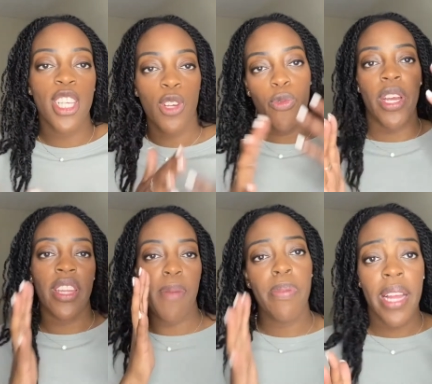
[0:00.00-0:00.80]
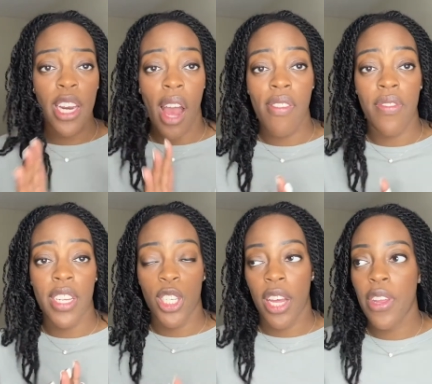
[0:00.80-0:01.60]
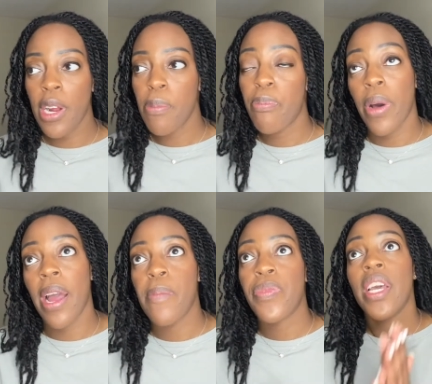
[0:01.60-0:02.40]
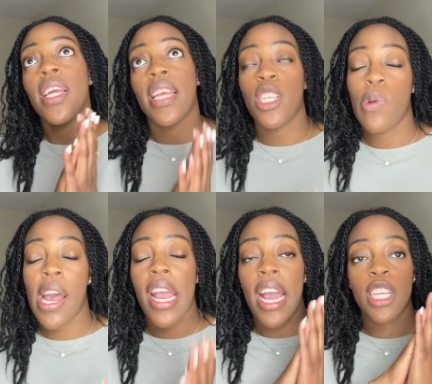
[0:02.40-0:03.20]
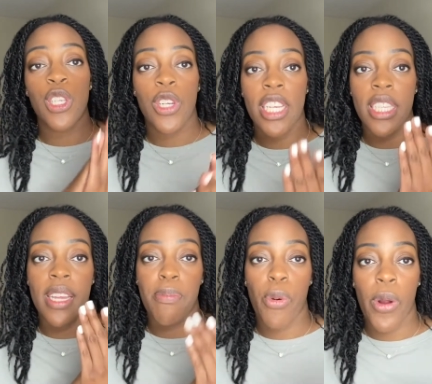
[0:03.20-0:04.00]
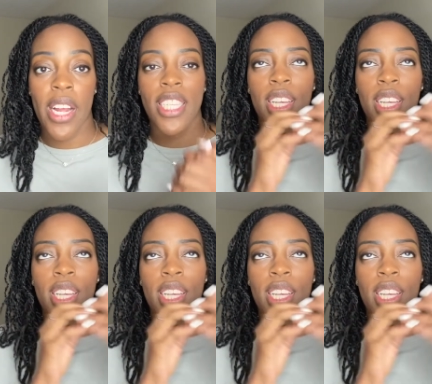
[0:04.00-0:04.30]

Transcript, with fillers: So we they played off of each other, but that's why I stress the importance.